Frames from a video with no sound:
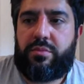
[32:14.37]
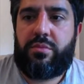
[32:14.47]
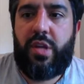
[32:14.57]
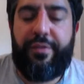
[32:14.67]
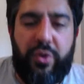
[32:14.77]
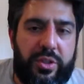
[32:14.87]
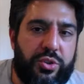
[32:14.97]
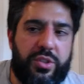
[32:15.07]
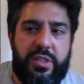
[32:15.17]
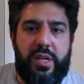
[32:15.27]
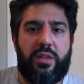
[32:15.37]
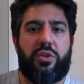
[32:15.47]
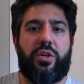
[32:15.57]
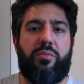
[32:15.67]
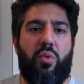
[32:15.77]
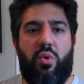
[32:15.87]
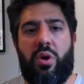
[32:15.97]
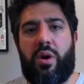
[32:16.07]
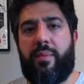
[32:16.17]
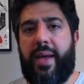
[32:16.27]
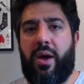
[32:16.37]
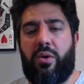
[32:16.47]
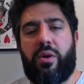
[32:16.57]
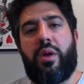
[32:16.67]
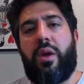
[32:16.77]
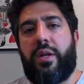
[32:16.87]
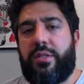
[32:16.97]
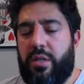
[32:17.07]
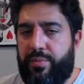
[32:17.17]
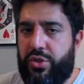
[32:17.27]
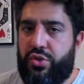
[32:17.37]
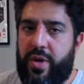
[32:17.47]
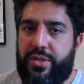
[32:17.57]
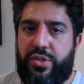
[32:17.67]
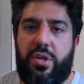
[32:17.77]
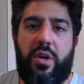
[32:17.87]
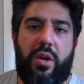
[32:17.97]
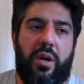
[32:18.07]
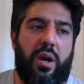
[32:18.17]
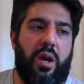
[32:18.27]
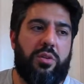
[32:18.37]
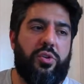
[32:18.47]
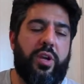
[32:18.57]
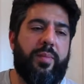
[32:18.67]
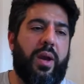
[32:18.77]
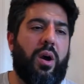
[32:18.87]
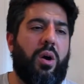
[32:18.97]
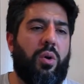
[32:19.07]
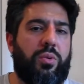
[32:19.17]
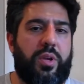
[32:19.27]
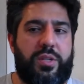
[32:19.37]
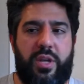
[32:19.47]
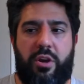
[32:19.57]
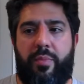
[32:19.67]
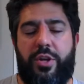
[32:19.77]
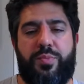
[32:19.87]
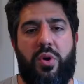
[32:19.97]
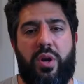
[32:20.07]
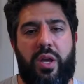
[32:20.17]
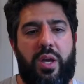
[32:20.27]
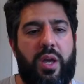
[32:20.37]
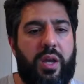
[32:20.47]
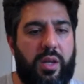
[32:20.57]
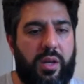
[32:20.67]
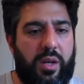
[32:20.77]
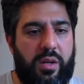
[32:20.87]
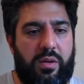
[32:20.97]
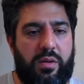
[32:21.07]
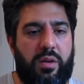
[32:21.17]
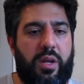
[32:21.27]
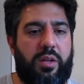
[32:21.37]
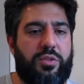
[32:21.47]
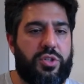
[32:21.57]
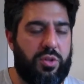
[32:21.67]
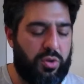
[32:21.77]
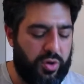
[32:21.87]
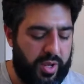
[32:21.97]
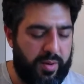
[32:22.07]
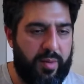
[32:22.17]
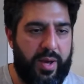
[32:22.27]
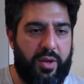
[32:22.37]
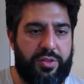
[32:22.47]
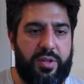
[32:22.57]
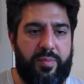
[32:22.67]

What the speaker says: if you're interested in learning more about tlp-stress, learning about Cassandra benchmarking, and just learning about